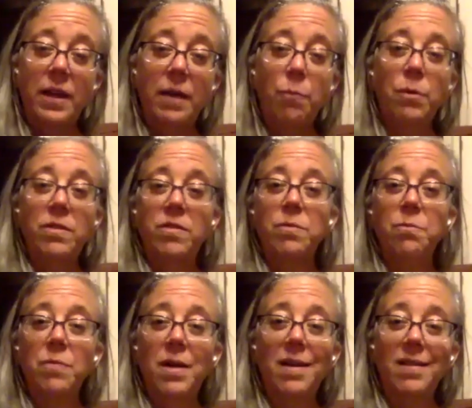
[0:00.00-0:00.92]
He was
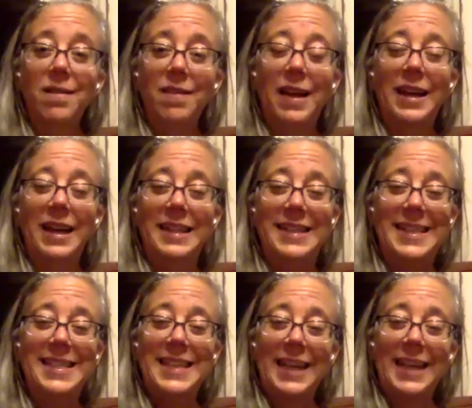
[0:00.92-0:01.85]
like a
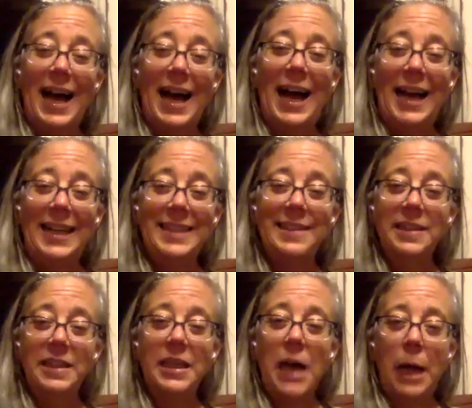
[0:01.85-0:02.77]
decent guy
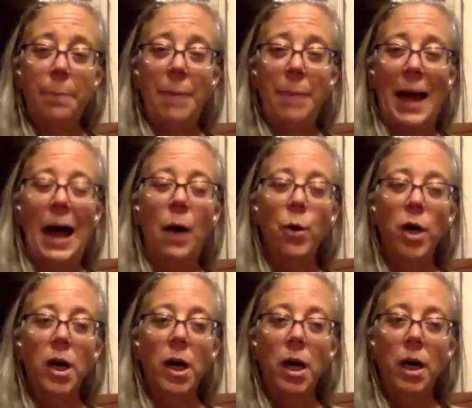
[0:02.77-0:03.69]
until he got
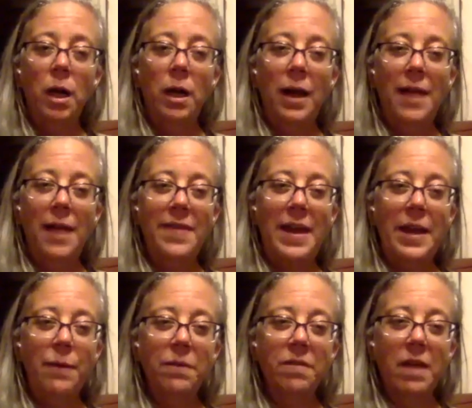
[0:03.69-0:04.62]
power, and then
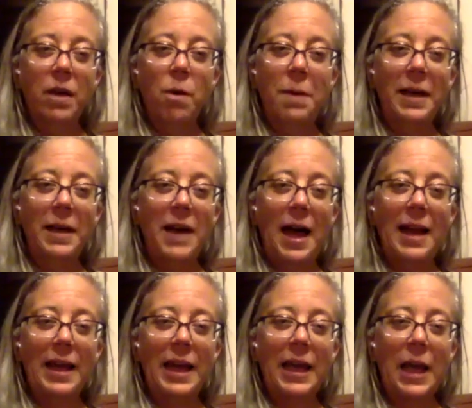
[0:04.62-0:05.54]
he was like, oh my God,
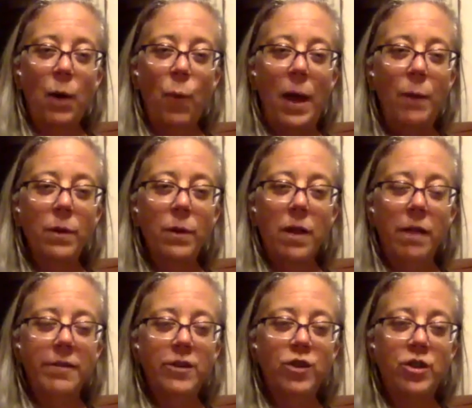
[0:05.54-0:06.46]
I can get away with
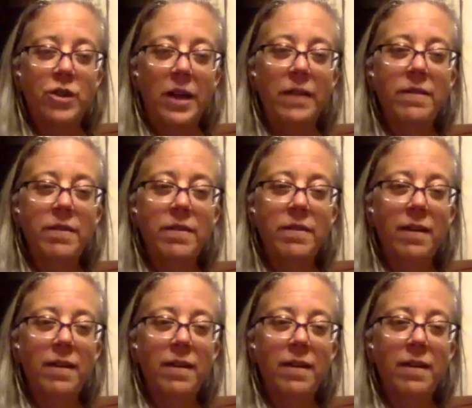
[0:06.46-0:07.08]
all this shit.